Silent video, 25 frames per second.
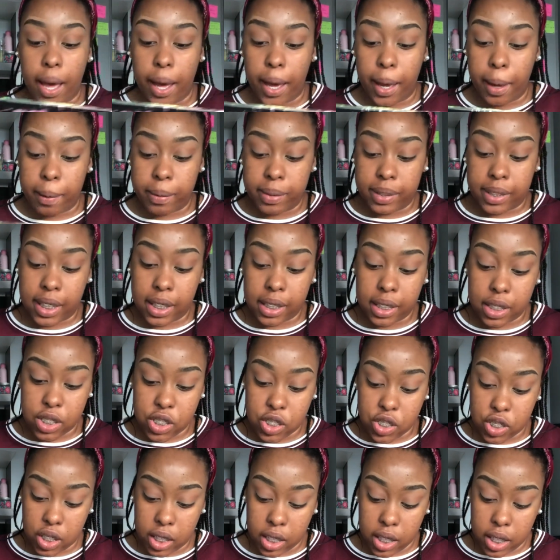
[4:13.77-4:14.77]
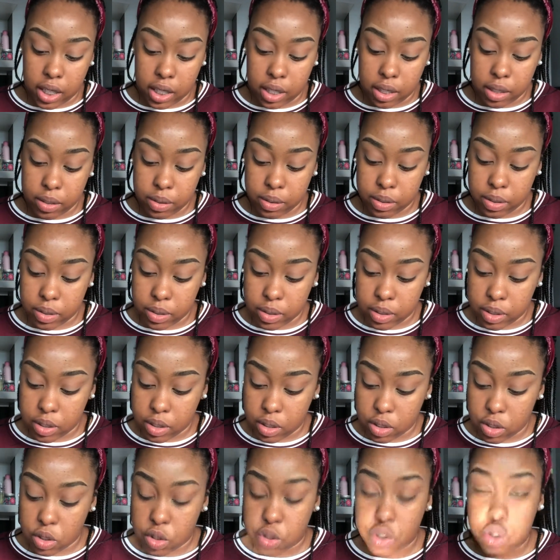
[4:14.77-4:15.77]
I'm gonna take the shade
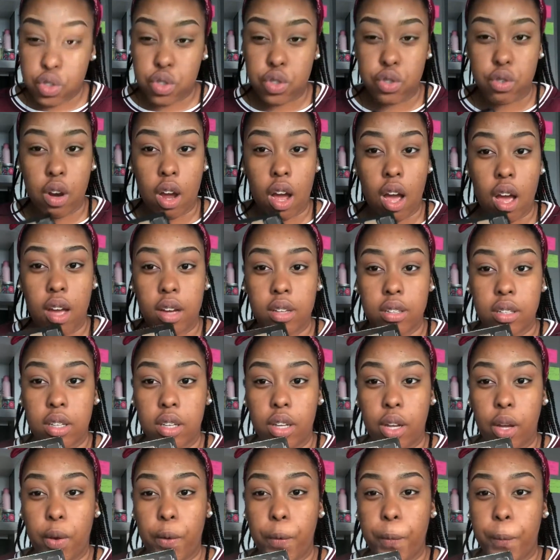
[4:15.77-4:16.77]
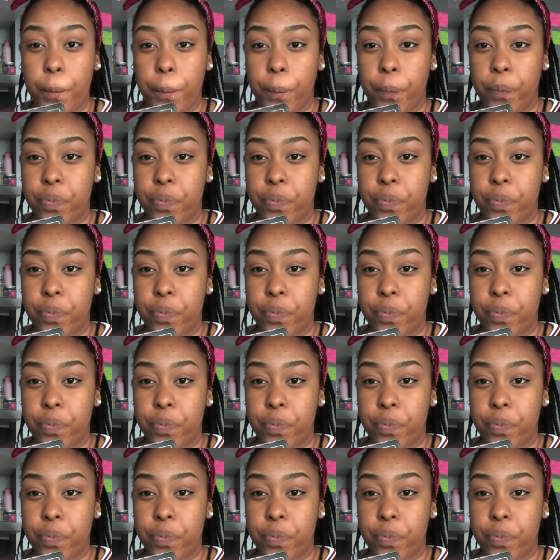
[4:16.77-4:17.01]
Strong now,